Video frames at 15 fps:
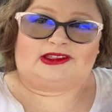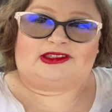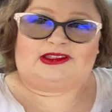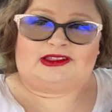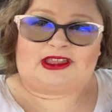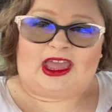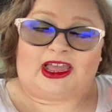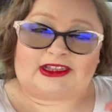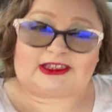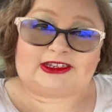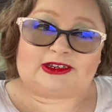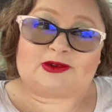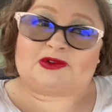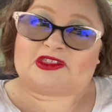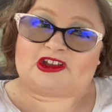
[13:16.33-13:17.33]
that has to
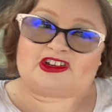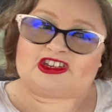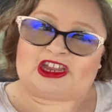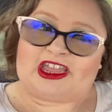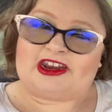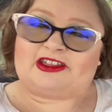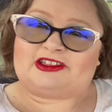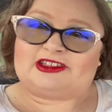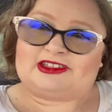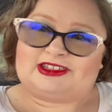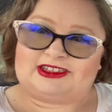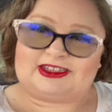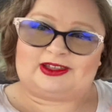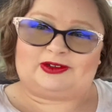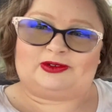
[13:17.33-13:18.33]
do with our channel.
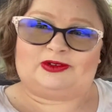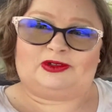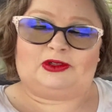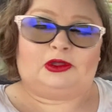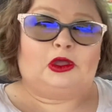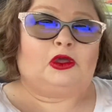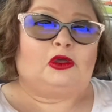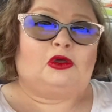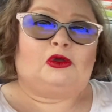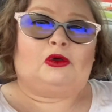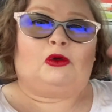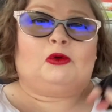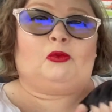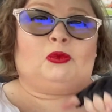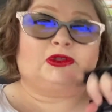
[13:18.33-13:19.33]
So
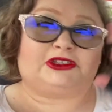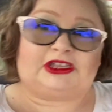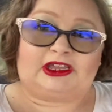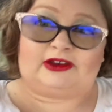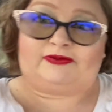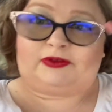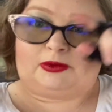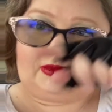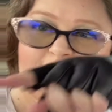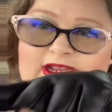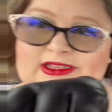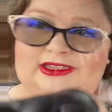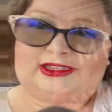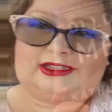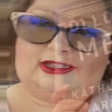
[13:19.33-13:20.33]
we'll see you in a few minutes. Book